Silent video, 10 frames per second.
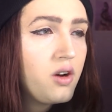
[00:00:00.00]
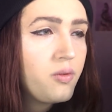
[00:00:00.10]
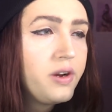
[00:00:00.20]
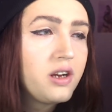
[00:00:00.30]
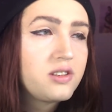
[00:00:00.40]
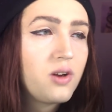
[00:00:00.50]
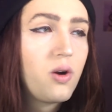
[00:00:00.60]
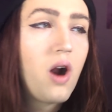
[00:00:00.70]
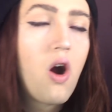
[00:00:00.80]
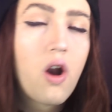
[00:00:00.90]
We also
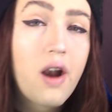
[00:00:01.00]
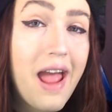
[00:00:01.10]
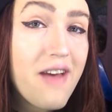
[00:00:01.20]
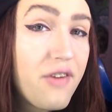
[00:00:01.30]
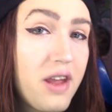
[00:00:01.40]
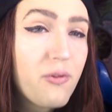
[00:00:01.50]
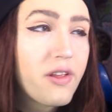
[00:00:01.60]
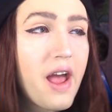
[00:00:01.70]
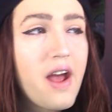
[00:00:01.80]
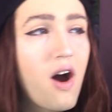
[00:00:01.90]
are heavy
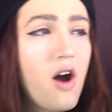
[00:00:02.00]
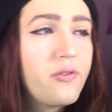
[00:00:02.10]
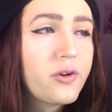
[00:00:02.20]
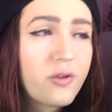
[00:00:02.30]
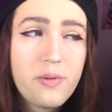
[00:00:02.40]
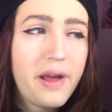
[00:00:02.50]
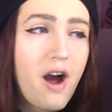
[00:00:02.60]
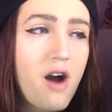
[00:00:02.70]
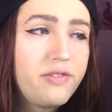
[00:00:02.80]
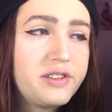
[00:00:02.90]
reliant on Recruitment
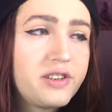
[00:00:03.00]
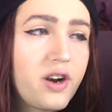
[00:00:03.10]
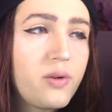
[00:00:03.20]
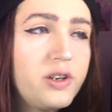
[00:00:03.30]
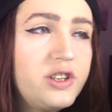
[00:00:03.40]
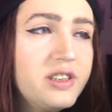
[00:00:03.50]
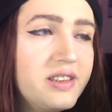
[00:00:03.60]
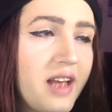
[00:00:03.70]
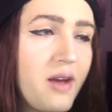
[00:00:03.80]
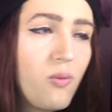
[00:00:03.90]
Officer, which
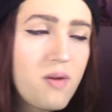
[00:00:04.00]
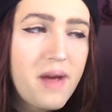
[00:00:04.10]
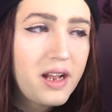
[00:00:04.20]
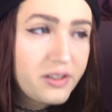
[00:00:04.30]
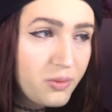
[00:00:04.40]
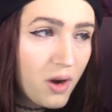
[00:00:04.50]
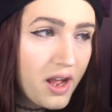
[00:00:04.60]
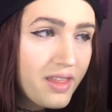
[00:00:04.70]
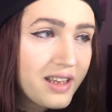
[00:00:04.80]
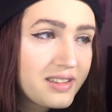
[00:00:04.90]
is a 1-mana
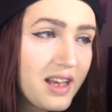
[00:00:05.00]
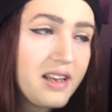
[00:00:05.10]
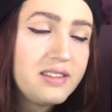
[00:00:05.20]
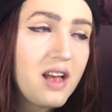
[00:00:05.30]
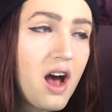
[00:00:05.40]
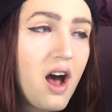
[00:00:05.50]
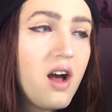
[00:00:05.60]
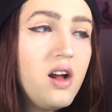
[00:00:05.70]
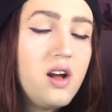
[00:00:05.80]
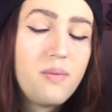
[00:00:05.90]
2/1 that says
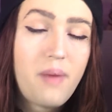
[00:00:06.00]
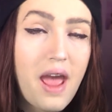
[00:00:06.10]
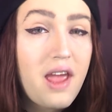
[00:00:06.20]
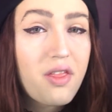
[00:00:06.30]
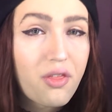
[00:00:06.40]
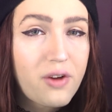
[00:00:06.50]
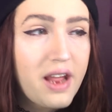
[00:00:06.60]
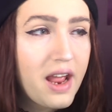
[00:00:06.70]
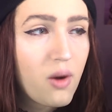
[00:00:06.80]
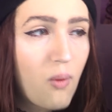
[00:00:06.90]
pay
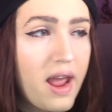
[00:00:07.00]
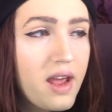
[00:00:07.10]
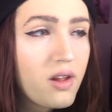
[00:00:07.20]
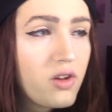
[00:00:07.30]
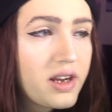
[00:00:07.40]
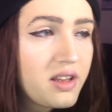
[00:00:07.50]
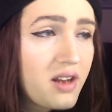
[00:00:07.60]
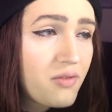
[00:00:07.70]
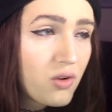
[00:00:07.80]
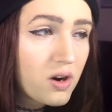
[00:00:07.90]
3 and a white. Look at the
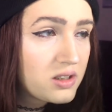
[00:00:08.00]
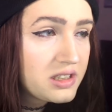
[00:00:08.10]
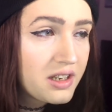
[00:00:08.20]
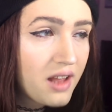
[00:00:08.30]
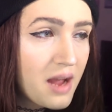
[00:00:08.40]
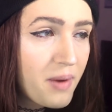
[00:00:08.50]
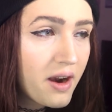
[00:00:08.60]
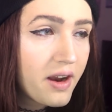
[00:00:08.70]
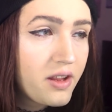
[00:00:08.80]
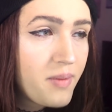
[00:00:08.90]
top 4 cards of your
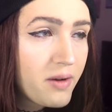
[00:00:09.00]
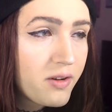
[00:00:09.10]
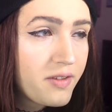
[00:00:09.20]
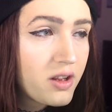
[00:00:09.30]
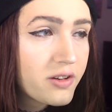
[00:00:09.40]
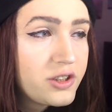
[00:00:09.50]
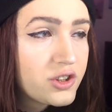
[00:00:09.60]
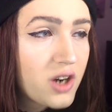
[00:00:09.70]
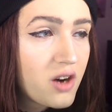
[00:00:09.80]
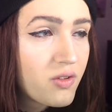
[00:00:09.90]
library. You may reveal a
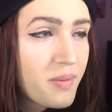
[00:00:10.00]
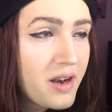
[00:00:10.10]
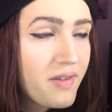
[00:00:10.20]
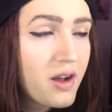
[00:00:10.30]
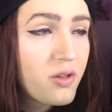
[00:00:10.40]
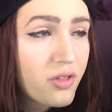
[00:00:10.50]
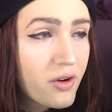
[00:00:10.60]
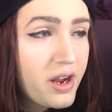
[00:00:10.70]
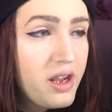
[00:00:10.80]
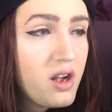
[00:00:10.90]
creature card with mana value
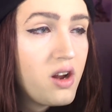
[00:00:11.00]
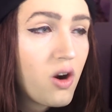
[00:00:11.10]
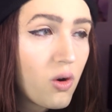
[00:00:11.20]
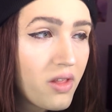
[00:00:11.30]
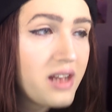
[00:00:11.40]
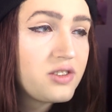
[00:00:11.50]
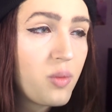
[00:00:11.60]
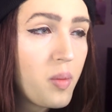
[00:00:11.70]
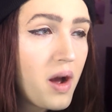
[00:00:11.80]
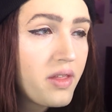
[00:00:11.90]
3 or less
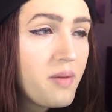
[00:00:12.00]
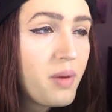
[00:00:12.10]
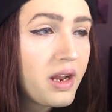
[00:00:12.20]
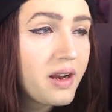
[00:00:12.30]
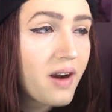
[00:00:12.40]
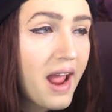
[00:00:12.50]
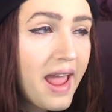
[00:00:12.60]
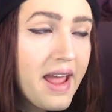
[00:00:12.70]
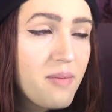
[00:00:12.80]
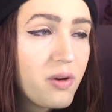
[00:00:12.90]
from among them, put it in your
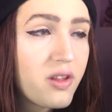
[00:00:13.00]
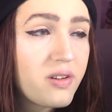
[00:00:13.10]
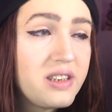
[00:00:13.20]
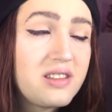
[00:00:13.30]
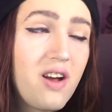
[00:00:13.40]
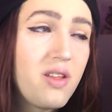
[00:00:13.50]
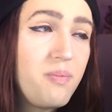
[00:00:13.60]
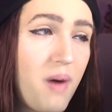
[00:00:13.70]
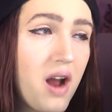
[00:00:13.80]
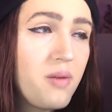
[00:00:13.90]
hand, put the rest on the
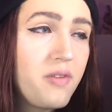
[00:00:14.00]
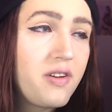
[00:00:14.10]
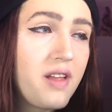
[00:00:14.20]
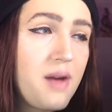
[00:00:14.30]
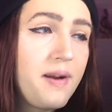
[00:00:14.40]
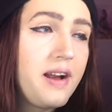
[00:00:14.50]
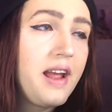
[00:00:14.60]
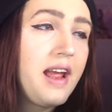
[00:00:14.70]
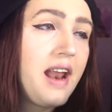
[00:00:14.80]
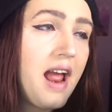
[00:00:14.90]
bottom of your library
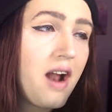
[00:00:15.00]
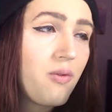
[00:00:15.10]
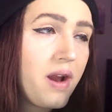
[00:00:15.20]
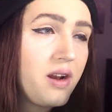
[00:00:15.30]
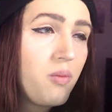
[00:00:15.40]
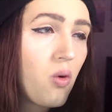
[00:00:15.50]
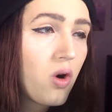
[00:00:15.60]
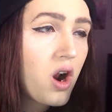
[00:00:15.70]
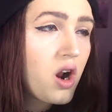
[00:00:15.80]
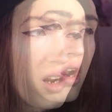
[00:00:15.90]
in a random
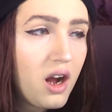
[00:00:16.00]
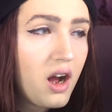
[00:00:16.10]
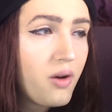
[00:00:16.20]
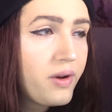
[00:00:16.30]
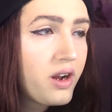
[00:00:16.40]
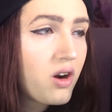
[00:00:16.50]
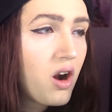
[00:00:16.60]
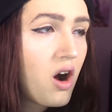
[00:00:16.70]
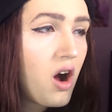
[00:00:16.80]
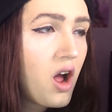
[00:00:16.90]
order. We
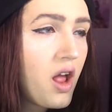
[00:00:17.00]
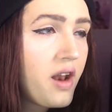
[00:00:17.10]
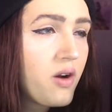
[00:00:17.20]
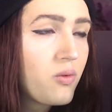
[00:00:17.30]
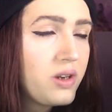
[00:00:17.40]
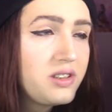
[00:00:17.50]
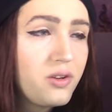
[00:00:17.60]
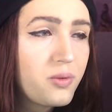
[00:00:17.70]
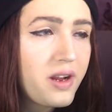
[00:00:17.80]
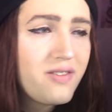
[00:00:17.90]
are on
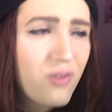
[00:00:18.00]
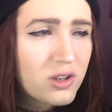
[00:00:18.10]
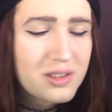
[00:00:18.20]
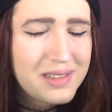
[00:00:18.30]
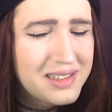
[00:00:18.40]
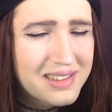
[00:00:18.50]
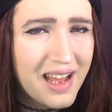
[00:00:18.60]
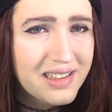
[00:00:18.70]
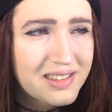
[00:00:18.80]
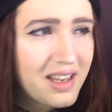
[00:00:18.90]
Resolute Reinforcements.
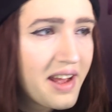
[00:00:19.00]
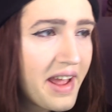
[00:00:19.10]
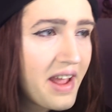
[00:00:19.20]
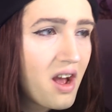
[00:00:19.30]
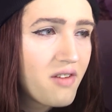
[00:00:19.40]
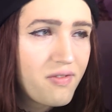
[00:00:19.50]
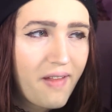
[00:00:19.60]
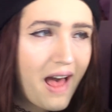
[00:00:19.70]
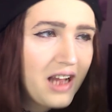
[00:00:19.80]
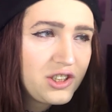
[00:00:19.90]
That's a
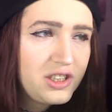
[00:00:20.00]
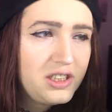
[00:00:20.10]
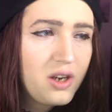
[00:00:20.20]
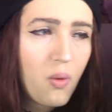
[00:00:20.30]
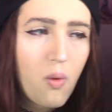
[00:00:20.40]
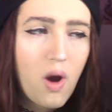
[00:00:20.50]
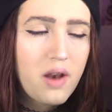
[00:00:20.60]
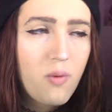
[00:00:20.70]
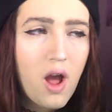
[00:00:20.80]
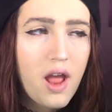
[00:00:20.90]
flashy
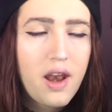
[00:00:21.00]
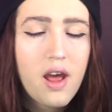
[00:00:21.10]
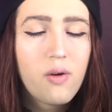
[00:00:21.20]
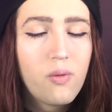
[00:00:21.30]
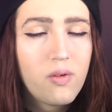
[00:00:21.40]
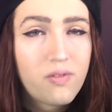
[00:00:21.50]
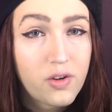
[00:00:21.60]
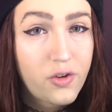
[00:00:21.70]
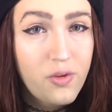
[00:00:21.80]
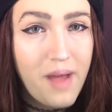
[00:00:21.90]
1-1
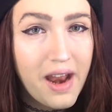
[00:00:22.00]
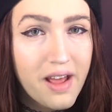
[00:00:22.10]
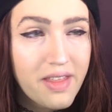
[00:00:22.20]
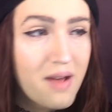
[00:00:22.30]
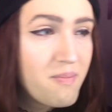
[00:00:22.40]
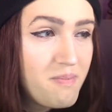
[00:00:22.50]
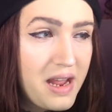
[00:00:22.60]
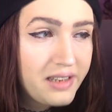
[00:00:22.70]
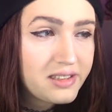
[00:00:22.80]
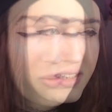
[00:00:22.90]
for 2 mana that
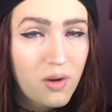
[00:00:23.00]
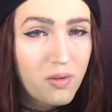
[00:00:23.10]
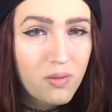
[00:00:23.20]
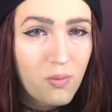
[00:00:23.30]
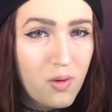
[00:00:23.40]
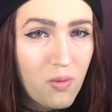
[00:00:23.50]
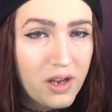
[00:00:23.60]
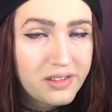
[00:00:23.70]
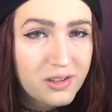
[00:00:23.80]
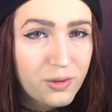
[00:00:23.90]
makes a
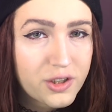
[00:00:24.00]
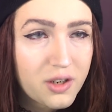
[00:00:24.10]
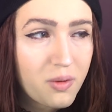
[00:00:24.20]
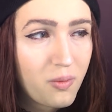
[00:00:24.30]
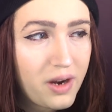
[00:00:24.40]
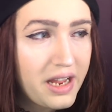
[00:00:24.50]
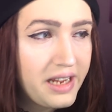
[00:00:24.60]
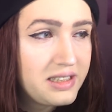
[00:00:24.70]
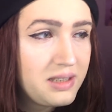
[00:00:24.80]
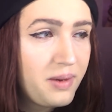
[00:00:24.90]
1/1 soldier when it
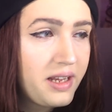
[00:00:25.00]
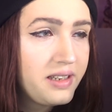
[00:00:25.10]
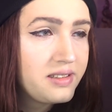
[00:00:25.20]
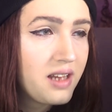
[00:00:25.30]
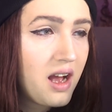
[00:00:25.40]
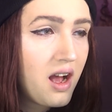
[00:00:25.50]
ETBs.